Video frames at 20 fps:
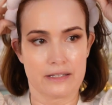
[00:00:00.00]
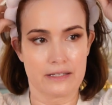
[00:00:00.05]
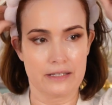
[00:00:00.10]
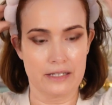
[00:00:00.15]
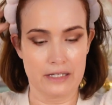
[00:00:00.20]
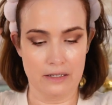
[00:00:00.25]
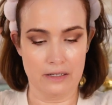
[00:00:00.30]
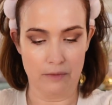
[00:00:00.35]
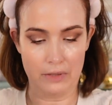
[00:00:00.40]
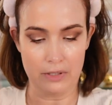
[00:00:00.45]

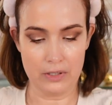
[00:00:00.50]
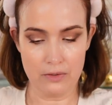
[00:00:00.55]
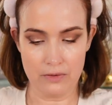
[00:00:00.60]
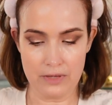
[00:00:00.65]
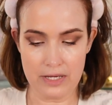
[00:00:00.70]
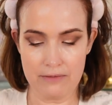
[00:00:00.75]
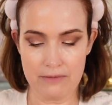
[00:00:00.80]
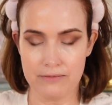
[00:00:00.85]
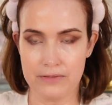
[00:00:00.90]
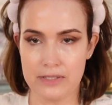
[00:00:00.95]
There we go,
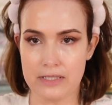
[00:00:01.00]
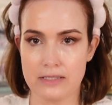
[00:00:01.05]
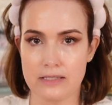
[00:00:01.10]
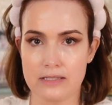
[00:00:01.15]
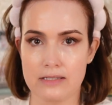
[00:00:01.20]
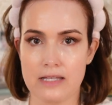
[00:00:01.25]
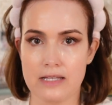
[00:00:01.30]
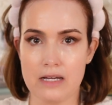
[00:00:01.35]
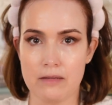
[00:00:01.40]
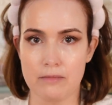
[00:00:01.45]
that
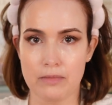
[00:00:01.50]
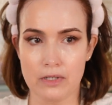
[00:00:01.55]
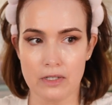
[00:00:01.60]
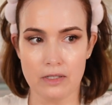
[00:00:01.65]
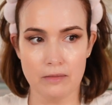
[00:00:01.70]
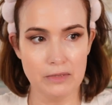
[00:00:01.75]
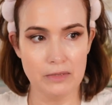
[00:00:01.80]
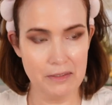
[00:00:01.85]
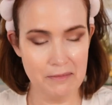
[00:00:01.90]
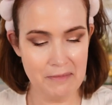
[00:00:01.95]
fixes that
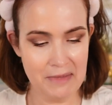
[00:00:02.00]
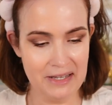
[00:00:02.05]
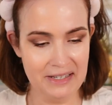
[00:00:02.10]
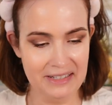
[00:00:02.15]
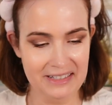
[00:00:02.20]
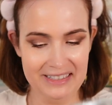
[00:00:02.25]
problem.